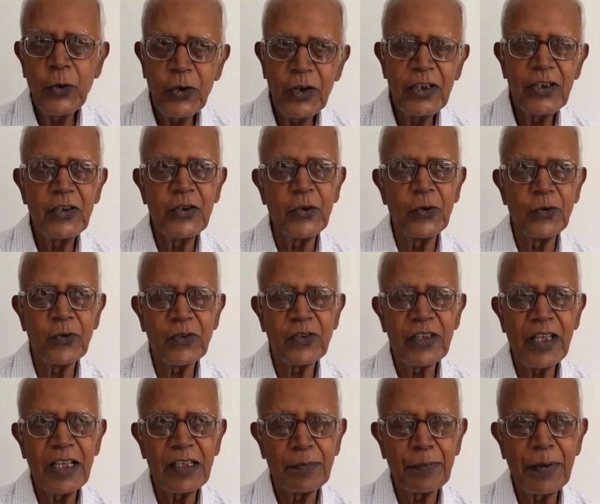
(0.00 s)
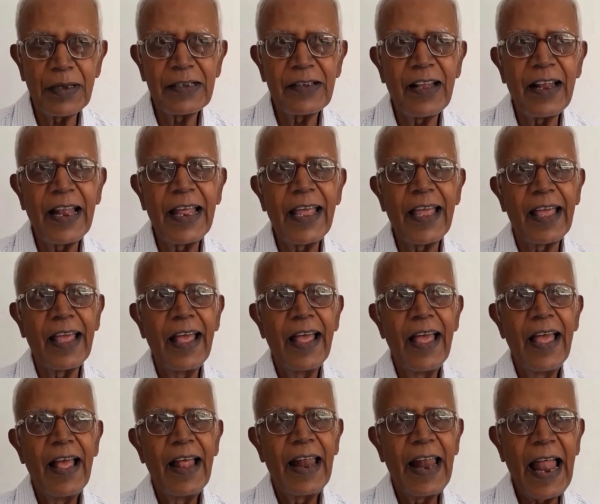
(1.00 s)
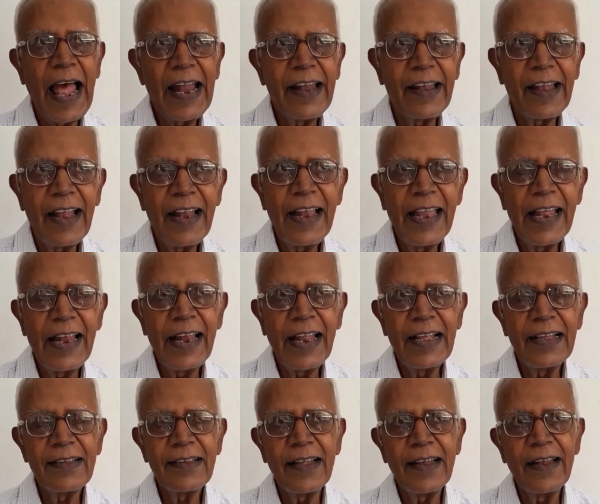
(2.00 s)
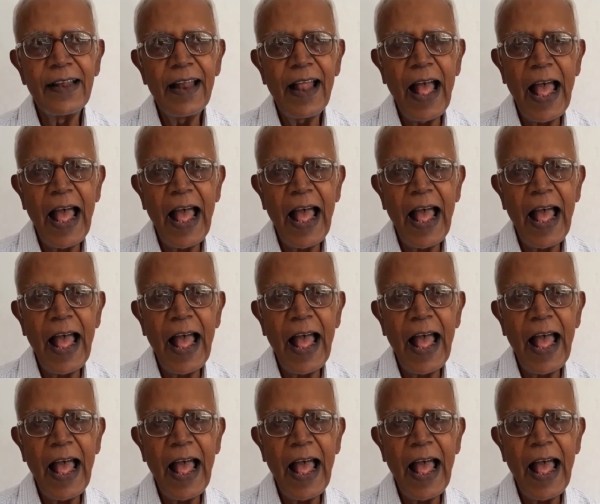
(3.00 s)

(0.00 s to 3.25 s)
issues, especially land alienation